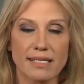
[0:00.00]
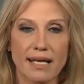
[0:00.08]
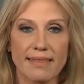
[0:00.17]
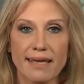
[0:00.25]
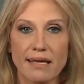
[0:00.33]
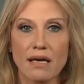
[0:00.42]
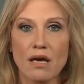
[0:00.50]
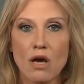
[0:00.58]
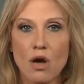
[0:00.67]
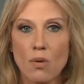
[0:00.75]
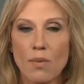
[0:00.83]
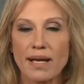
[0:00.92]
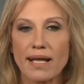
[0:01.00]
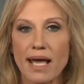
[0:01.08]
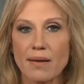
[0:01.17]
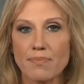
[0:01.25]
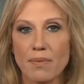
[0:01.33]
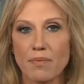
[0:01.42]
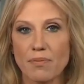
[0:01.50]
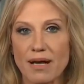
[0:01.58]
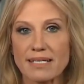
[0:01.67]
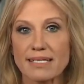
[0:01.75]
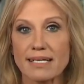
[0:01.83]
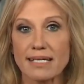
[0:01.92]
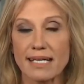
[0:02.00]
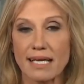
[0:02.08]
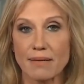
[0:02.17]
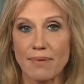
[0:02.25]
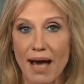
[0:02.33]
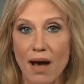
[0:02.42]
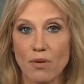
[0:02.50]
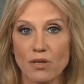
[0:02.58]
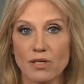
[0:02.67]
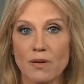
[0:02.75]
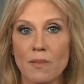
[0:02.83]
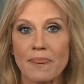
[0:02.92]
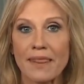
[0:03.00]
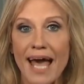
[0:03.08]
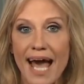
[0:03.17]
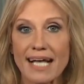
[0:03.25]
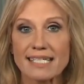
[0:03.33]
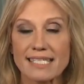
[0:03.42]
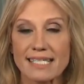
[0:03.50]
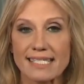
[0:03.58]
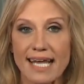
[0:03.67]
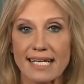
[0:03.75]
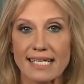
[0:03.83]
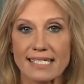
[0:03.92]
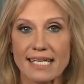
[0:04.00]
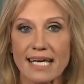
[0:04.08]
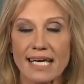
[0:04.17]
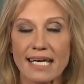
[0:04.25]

And I think when a, a president in power has the Senate,